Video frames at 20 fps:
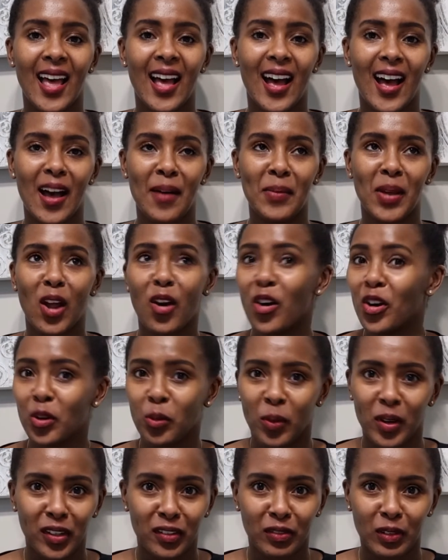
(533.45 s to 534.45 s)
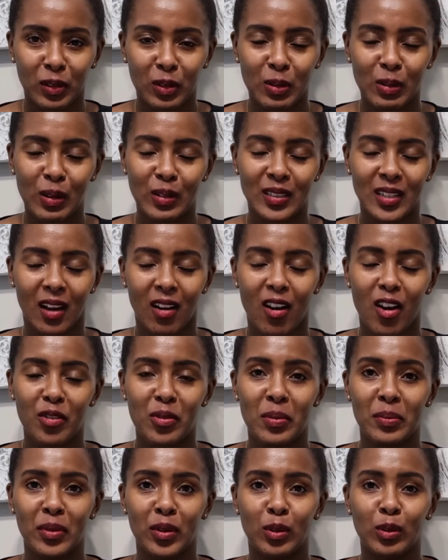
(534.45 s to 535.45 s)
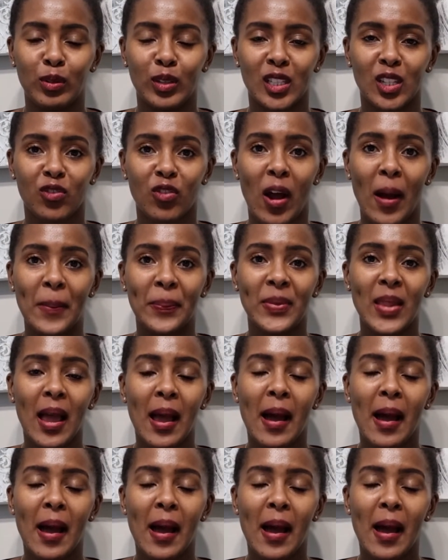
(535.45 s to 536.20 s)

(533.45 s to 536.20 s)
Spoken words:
And I heard a wonderful quote, I can't remember who it's from,